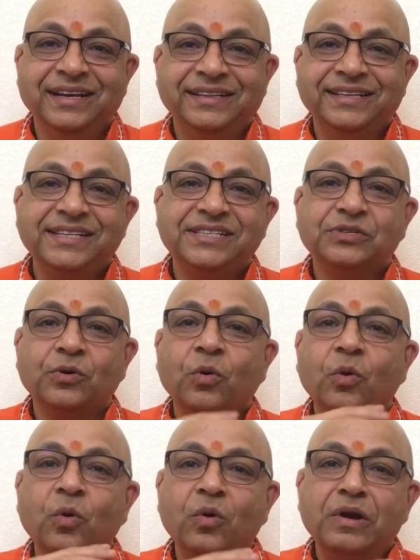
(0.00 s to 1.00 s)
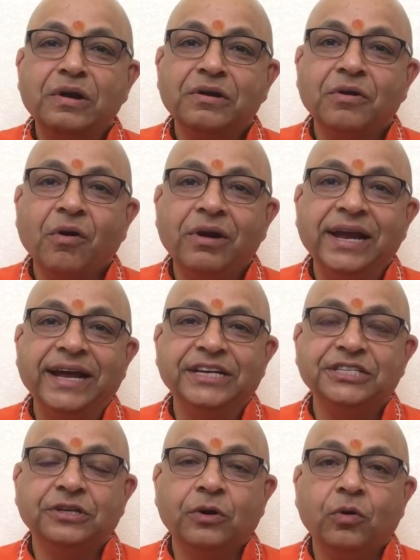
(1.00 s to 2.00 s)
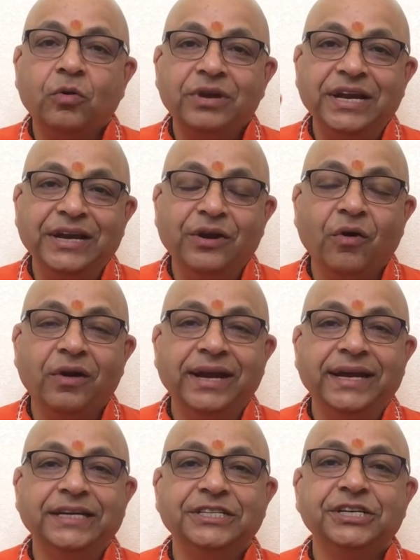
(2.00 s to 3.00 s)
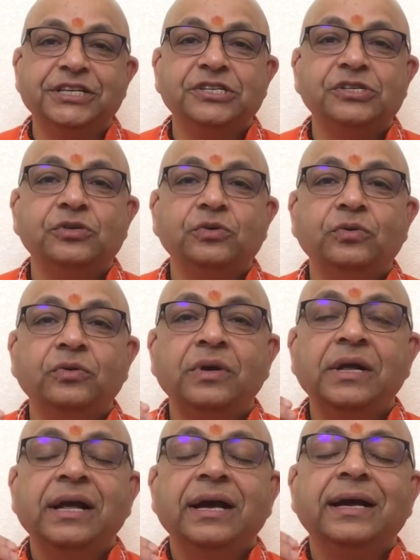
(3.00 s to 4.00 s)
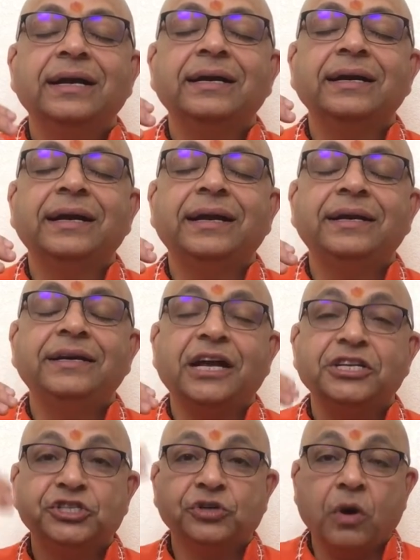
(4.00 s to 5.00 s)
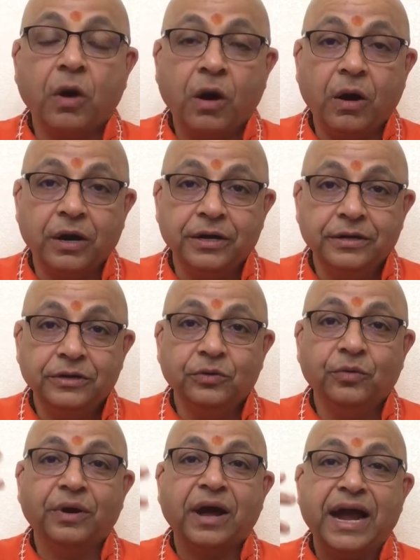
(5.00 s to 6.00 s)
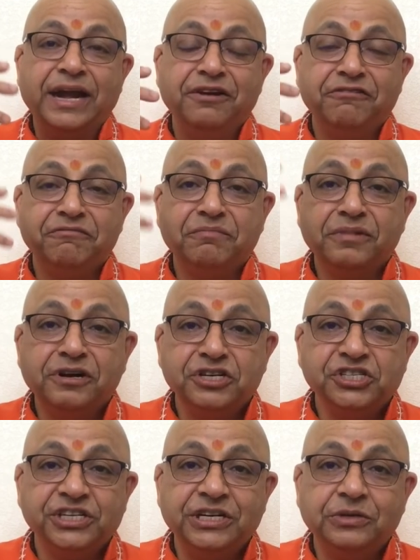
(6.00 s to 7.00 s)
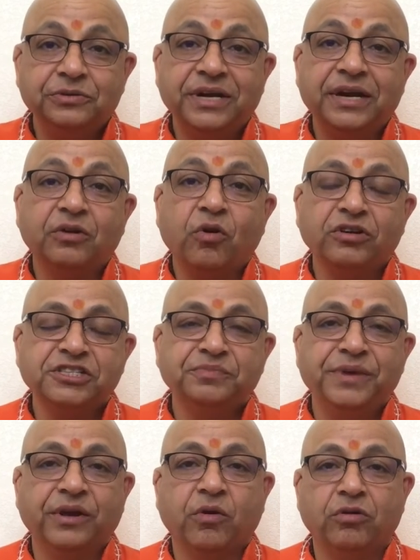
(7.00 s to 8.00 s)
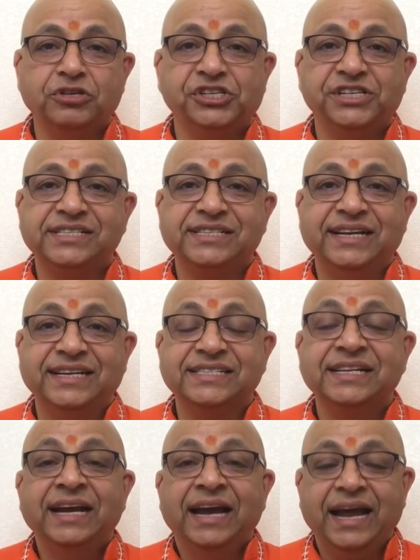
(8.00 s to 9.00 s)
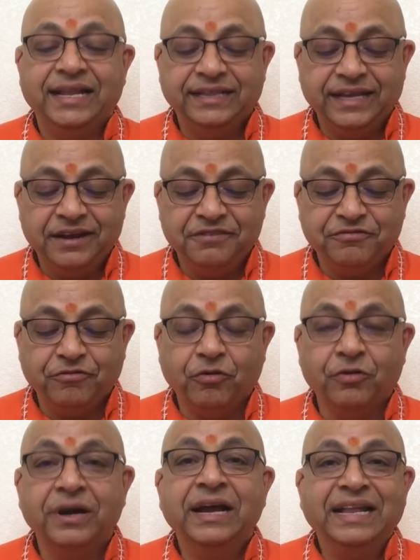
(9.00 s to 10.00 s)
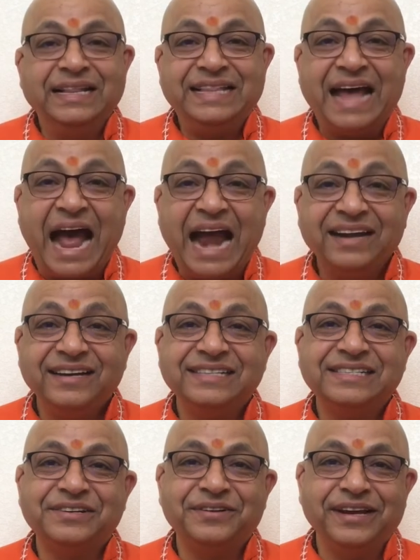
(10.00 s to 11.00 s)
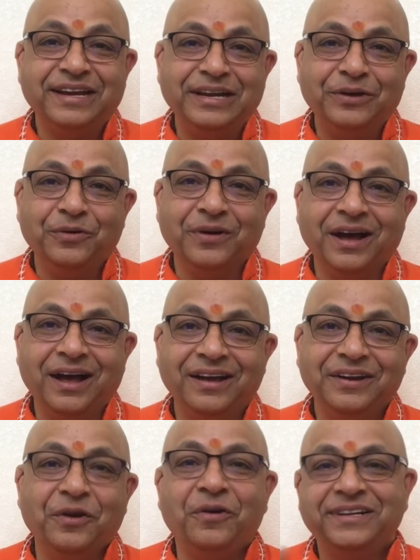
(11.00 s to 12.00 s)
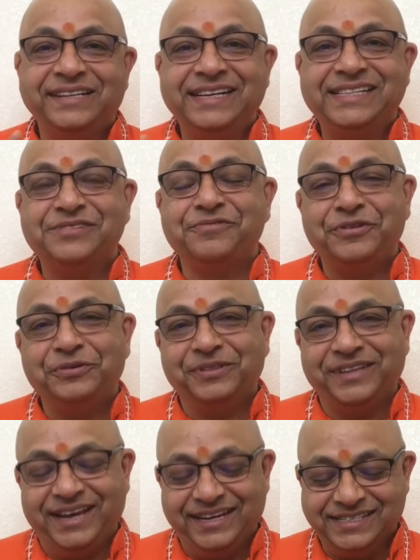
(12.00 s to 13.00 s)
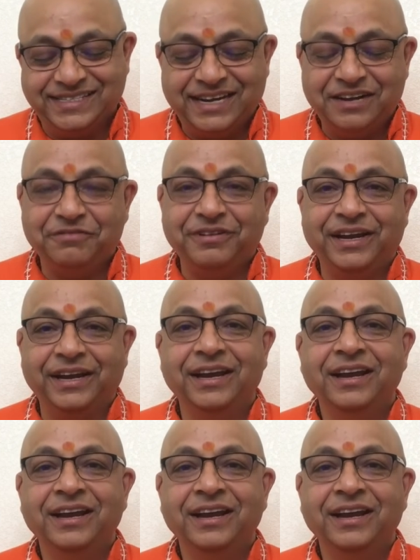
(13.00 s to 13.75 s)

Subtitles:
This whole knowledge, the holy knowledge, is to touch God, to kind of merge into that cosmic consciousness, and therefore that is real yoga, not these few things that we